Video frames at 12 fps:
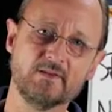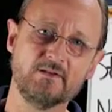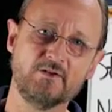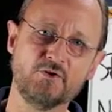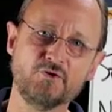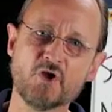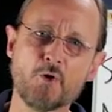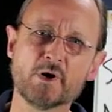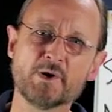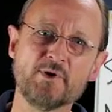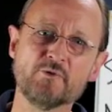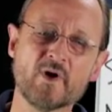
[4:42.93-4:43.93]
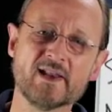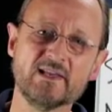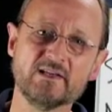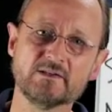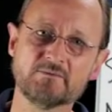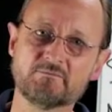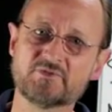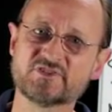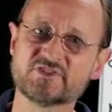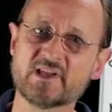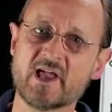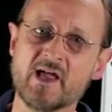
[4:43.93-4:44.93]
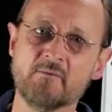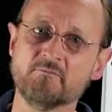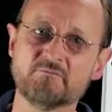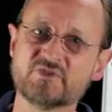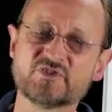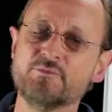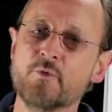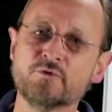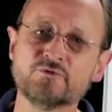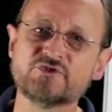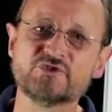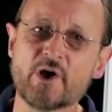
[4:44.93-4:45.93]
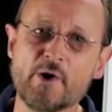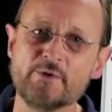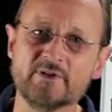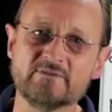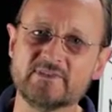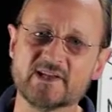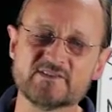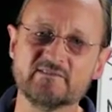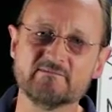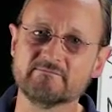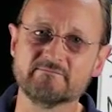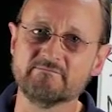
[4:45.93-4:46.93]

You don't want to be running some small show that doesn't